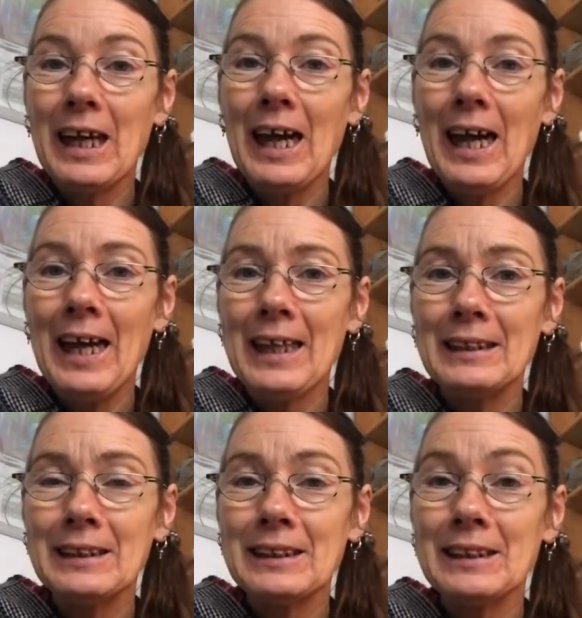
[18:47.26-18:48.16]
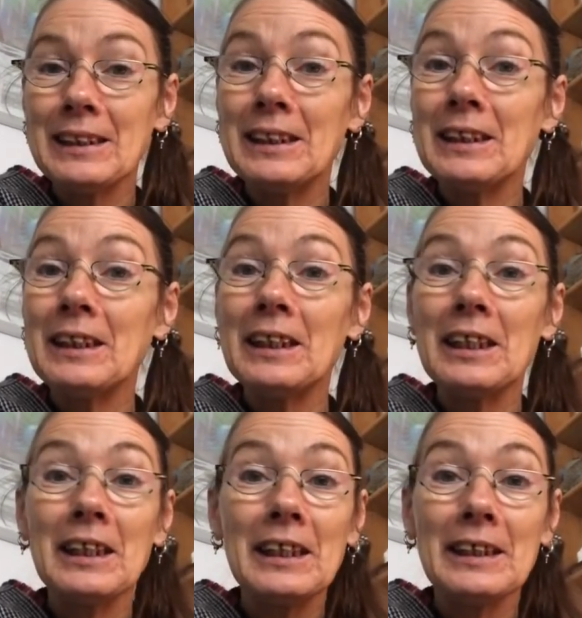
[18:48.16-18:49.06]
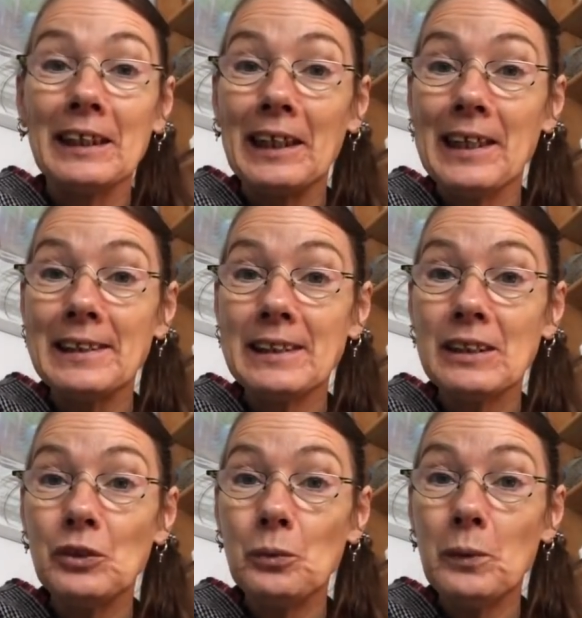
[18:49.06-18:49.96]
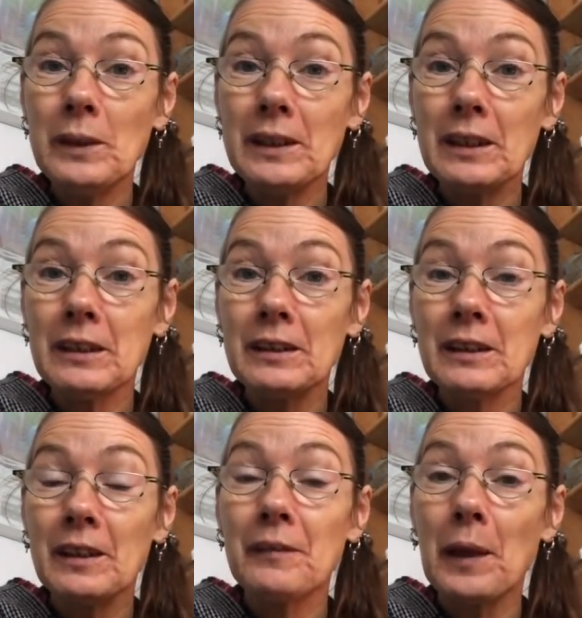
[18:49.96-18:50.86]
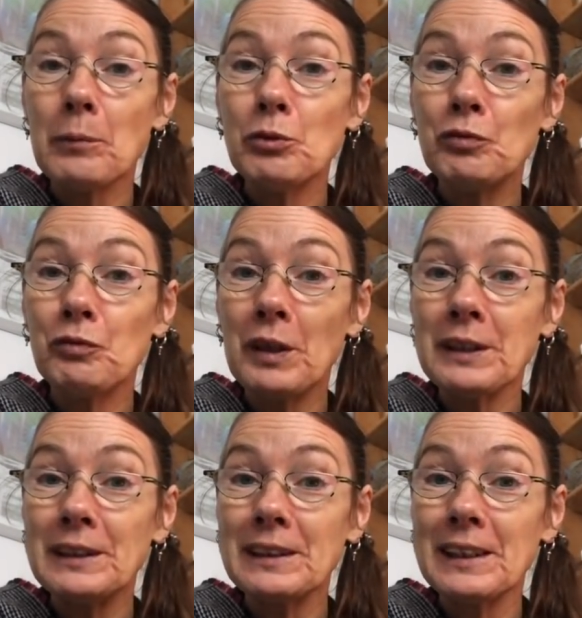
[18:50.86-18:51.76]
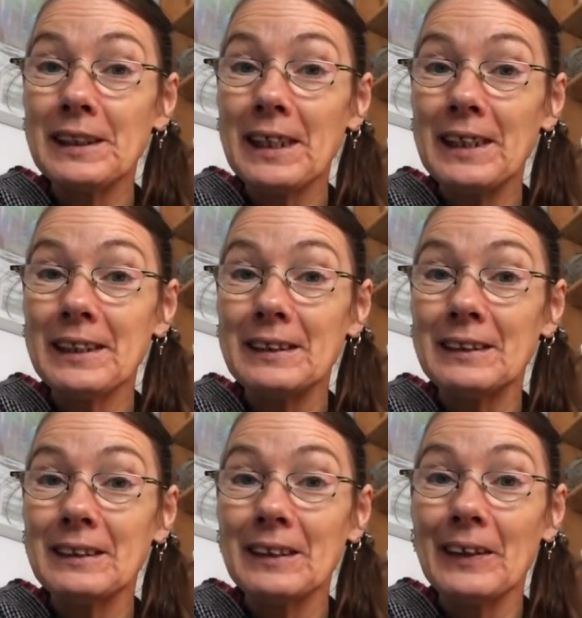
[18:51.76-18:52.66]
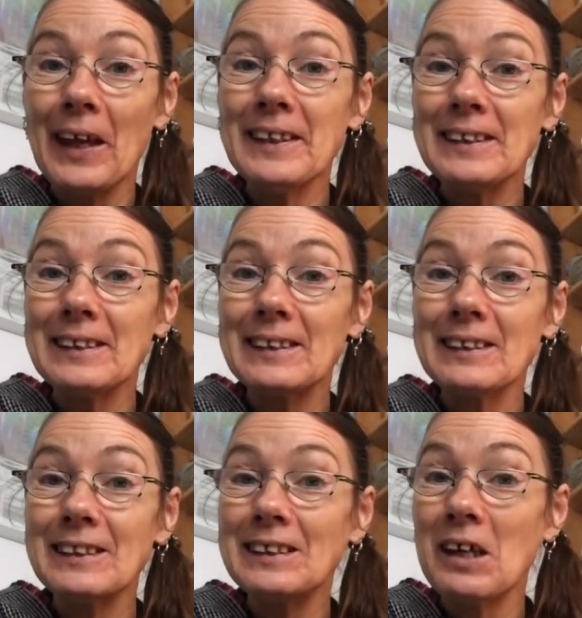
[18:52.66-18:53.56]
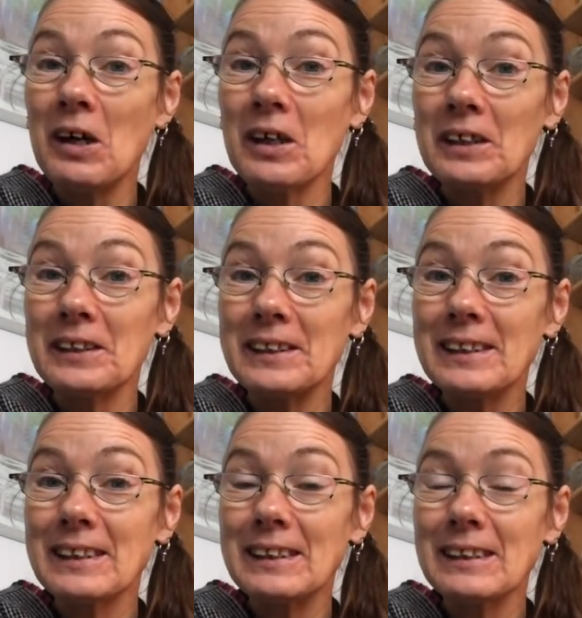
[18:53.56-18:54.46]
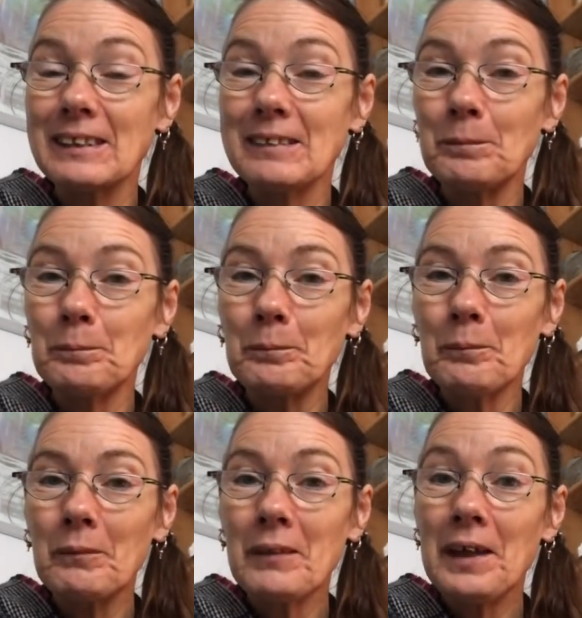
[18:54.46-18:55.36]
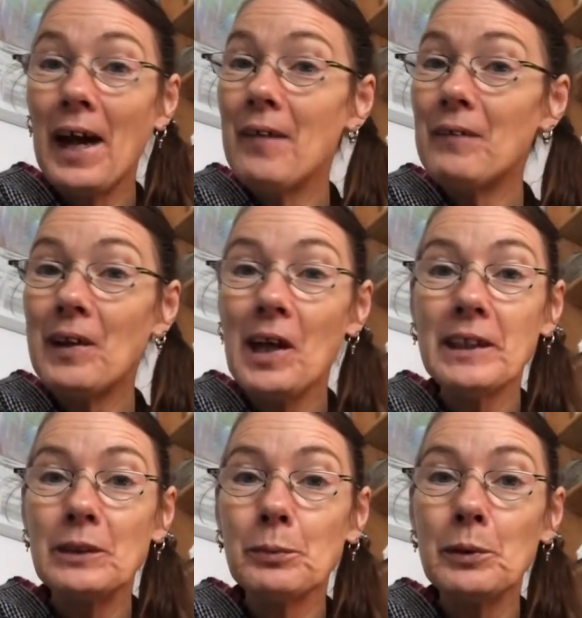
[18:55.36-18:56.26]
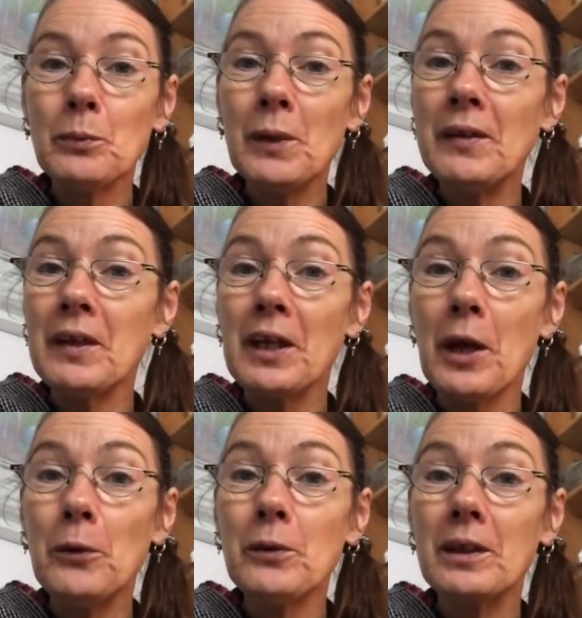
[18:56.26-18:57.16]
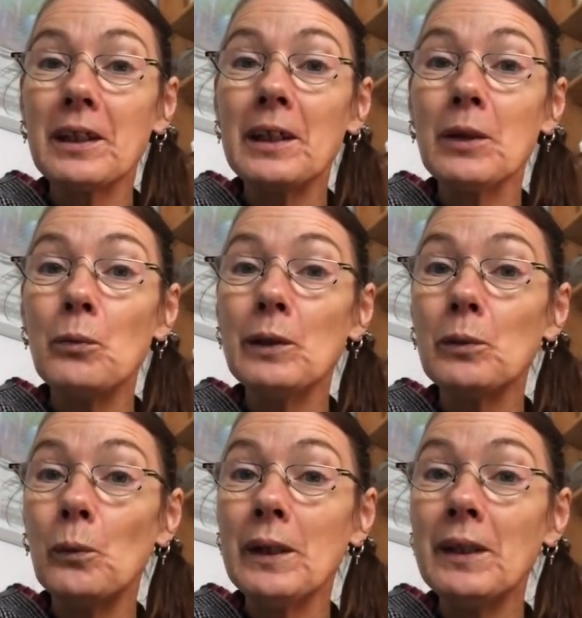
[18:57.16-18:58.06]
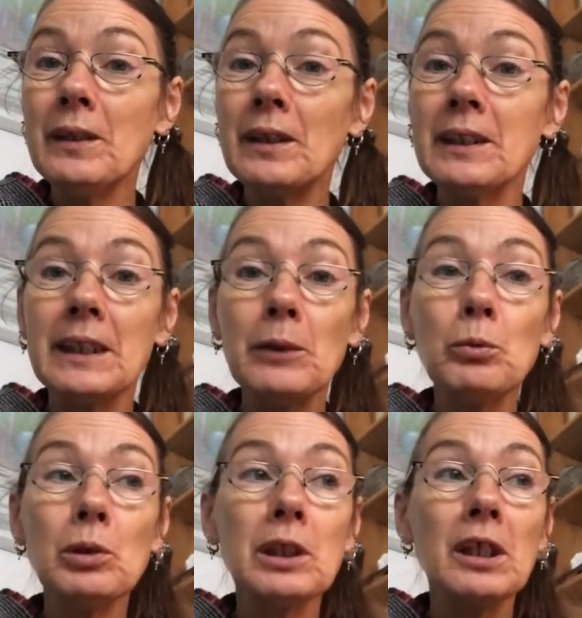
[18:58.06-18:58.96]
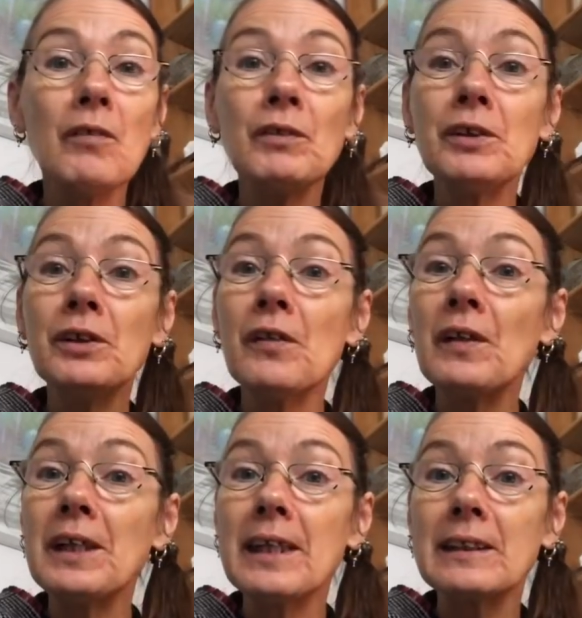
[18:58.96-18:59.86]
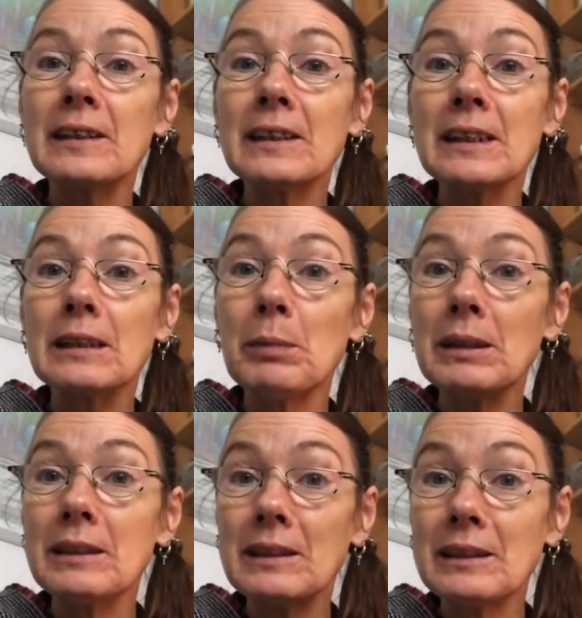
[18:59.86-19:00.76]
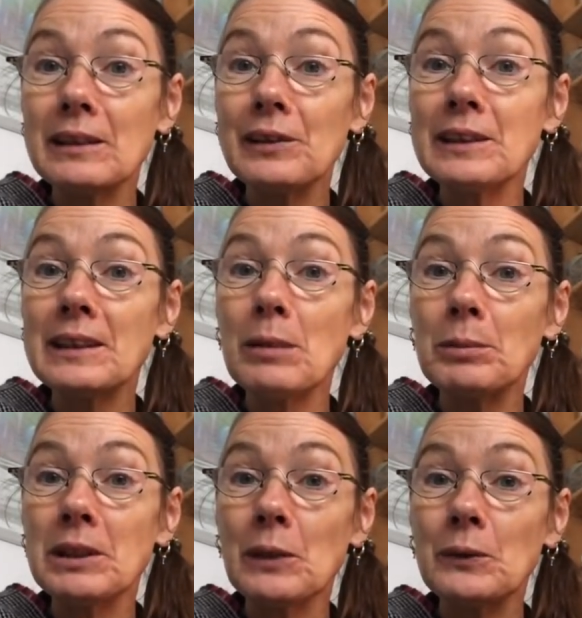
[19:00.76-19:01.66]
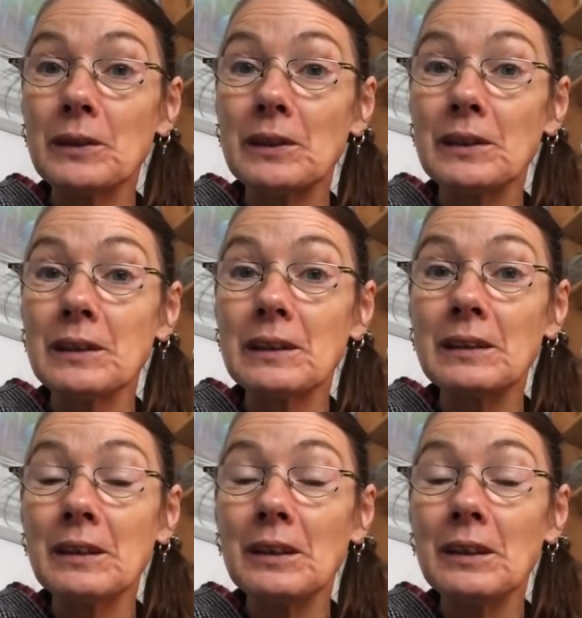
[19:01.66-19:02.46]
and in less than a week they will fight again, light and darkness. And the light will win, the Oak King will win, and he will govern the next 6 months until the summer solstice,